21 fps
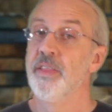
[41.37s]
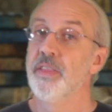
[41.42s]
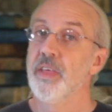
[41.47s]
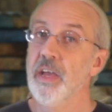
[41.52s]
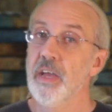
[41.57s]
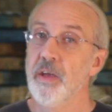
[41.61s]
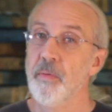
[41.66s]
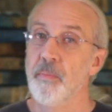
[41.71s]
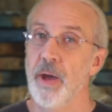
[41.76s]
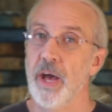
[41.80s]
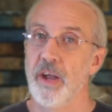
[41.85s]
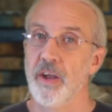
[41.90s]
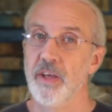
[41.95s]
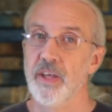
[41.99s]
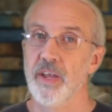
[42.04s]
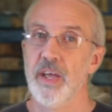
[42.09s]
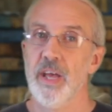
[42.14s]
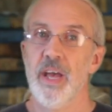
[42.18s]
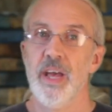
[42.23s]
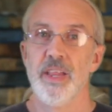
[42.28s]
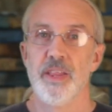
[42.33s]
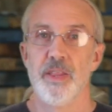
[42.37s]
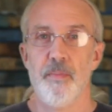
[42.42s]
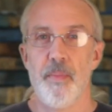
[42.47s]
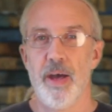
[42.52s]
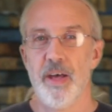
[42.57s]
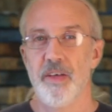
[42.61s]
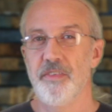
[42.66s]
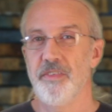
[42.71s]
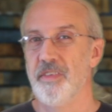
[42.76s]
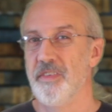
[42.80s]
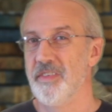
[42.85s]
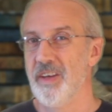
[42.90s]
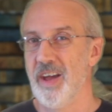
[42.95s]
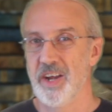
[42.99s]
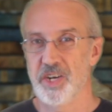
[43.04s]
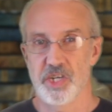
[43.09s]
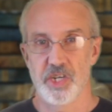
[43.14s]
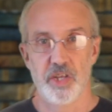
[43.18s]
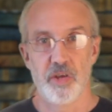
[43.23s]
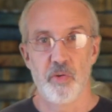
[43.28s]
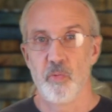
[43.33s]
Think about it. The mouse is
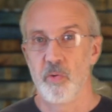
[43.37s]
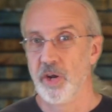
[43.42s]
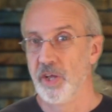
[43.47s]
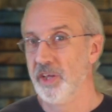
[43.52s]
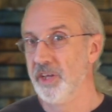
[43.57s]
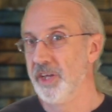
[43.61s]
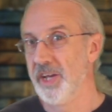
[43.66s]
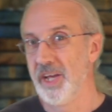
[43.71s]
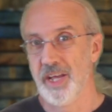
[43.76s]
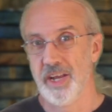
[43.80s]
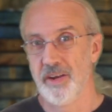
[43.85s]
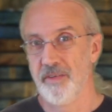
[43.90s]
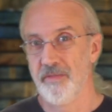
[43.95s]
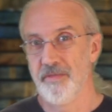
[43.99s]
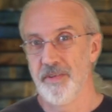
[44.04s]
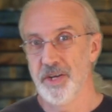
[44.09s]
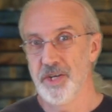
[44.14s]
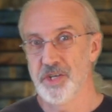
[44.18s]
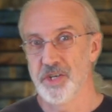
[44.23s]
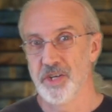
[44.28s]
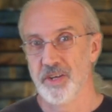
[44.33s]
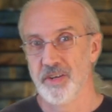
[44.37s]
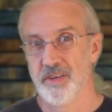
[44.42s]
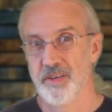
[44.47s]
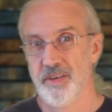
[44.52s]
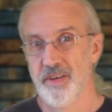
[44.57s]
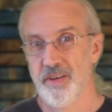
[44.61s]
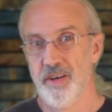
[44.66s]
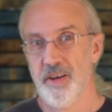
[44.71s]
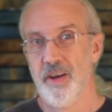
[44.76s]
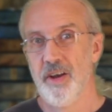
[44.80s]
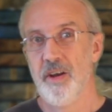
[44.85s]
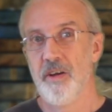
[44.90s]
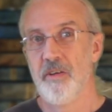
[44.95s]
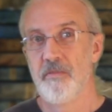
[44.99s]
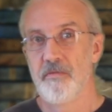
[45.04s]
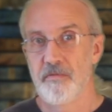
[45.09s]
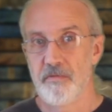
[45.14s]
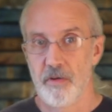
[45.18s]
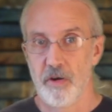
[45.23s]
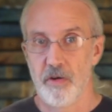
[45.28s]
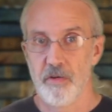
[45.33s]
actually really inefficient.
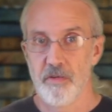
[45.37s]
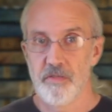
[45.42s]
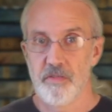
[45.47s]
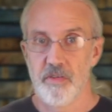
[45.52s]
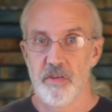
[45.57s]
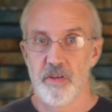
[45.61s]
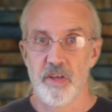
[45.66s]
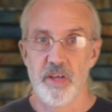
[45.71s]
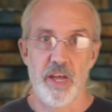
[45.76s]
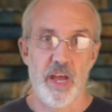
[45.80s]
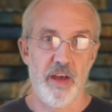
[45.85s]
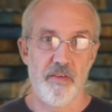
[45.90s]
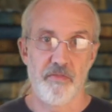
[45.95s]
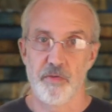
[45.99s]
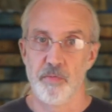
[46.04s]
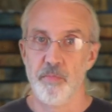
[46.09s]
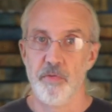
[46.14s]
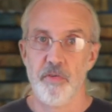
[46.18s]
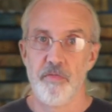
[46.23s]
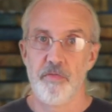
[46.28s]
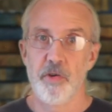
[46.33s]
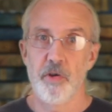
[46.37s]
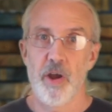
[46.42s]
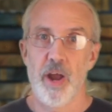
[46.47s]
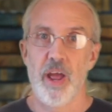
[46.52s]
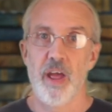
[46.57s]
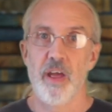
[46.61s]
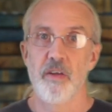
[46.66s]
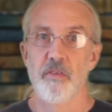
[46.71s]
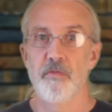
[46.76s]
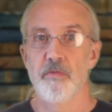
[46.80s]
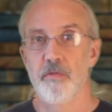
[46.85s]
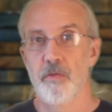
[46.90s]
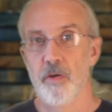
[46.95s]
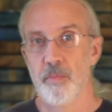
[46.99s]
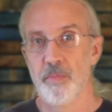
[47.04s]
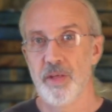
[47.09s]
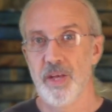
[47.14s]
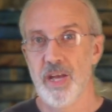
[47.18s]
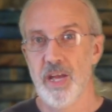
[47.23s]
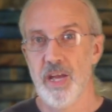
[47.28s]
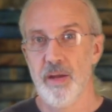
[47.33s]
First, you have to move your hand from
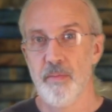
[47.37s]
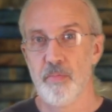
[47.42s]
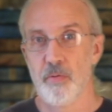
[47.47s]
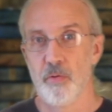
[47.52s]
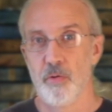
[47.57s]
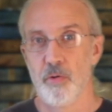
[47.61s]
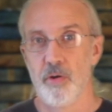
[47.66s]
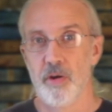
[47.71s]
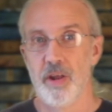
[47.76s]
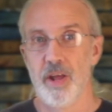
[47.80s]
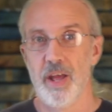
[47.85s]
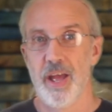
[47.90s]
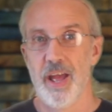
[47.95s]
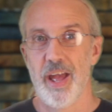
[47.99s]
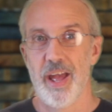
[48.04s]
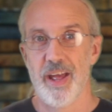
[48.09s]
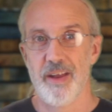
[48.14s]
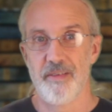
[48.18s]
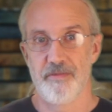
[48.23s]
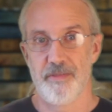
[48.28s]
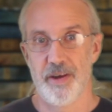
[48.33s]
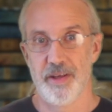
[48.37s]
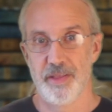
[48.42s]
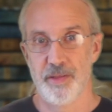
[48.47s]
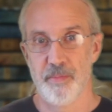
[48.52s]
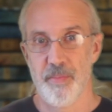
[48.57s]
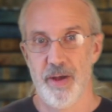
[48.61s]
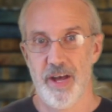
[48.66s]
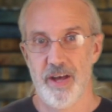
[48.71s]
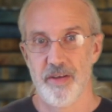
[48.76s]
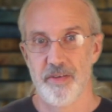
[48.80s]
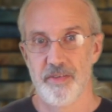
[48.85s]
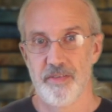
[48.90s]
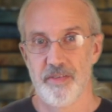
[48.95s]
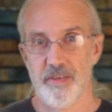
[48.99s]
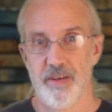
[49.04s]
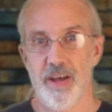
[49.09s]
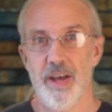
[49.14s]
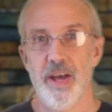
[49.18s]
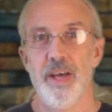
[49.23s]
the keyboard and find the mouse.